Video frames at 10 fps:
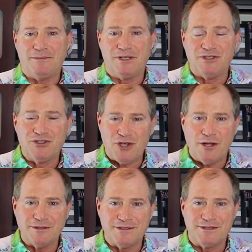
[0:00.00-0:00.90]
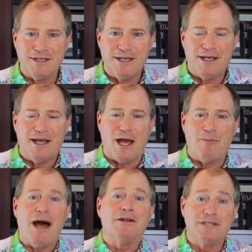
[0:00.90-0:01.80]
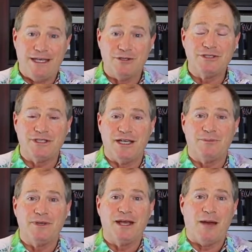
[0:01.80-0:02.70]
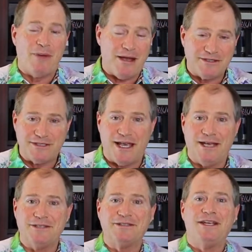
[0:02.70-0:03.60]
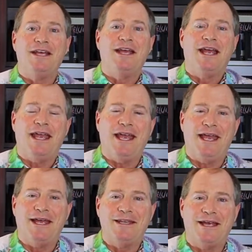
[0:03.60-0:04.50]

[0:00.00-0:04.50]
consultants about leadership, about sales, and